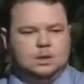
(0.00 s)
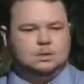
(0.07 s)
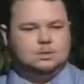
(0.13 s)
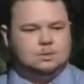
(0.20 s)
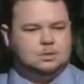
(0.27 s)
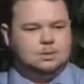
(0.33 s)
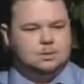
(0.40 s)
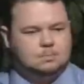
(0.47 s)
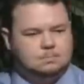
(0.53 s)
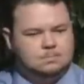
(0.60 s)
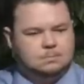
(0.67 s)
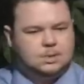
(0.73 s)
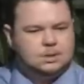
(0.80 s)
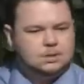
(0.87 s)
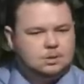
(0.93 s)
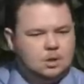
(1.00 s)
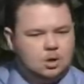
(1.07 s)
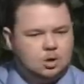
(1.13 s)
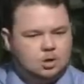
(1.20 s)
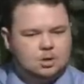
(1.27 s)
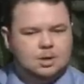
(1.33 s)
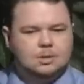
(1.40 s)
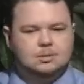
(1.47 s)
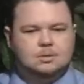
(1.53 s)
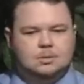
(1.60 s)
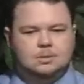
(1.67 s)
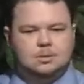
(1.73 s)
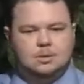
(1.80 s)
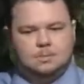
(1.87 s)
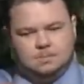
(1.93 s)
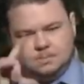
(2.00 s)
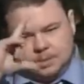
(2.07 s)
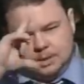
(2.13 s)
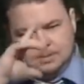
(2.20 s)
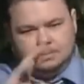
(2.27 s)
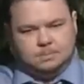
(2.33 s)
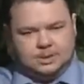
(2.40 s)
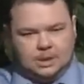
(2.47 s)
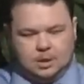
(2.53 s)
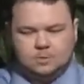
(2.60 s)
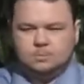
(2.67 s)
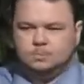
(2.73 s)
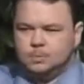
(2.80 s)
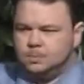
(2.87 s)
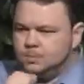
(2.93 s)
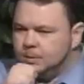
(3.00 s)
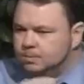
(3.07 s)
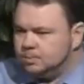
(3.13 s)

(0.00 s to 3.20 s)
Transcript: really having co-educational environments